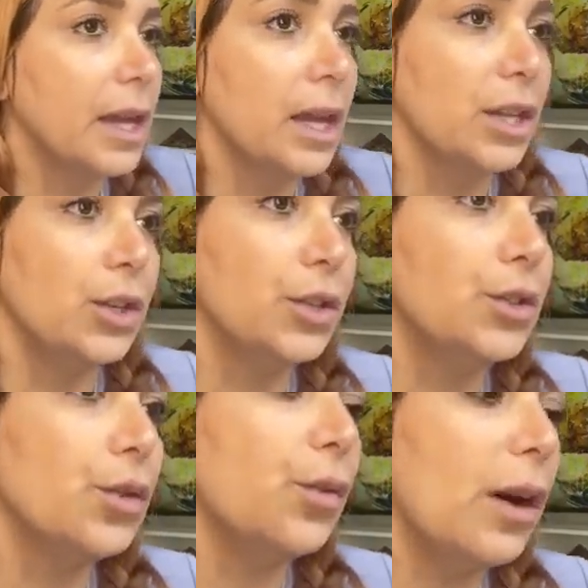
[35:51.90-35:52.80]
You
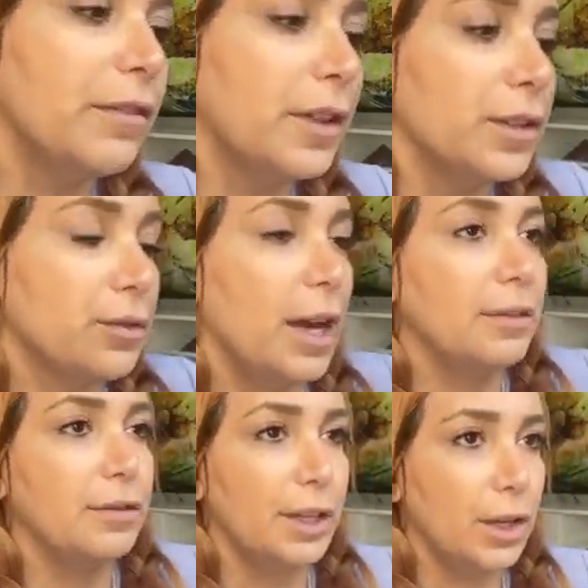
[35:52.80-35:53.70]
do what feels right
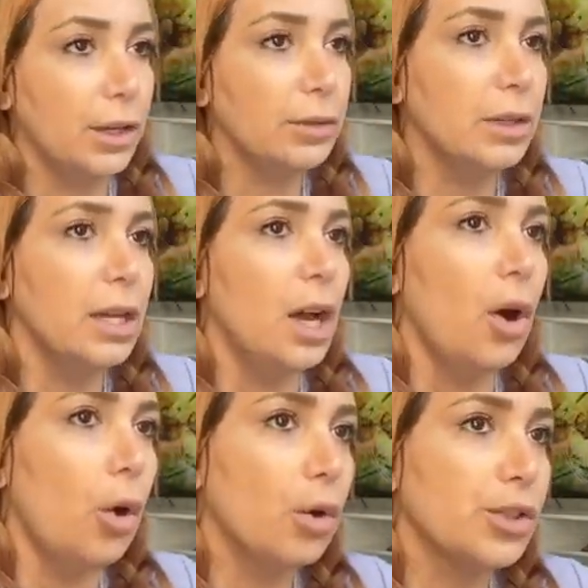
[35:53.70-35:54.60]
for you.
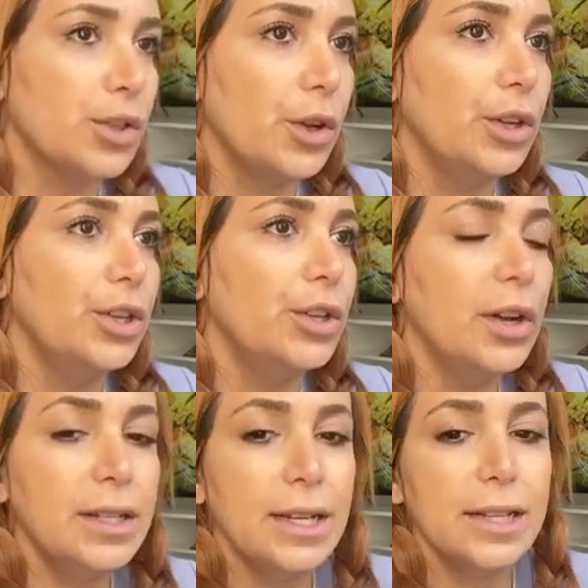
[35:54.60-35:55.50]
Also, you
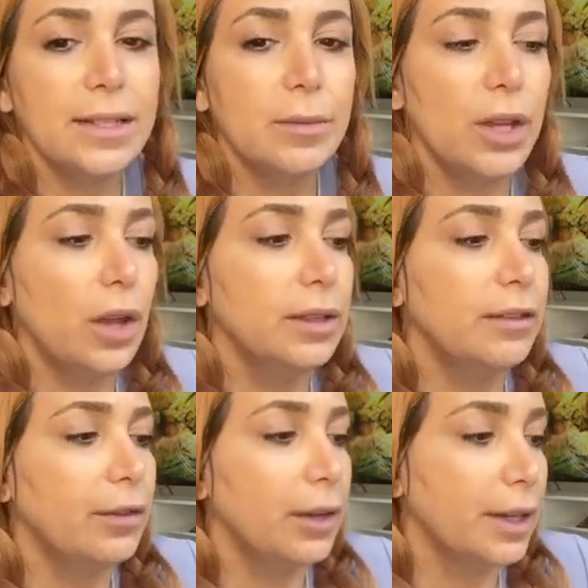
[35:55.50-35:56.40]
don't need to be only
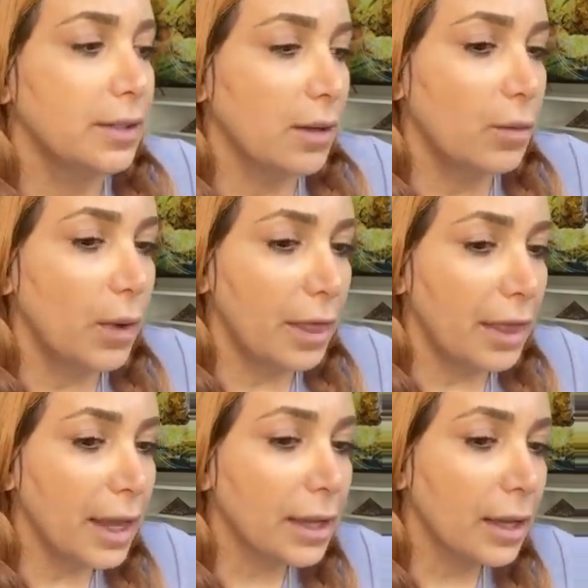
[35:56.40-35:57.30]
focused on one
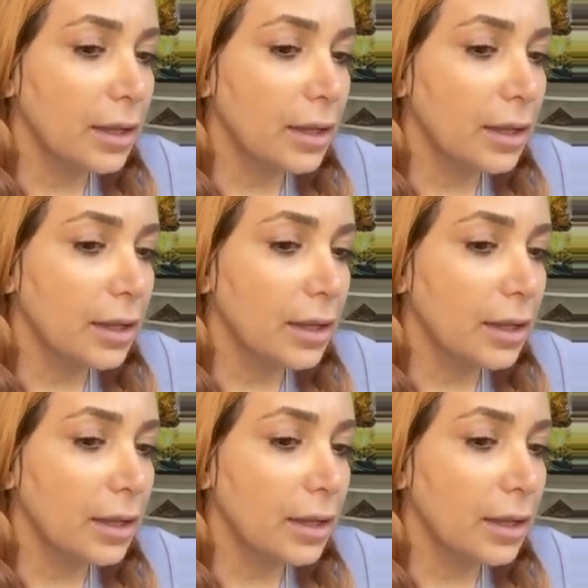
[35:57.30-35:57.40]
thing.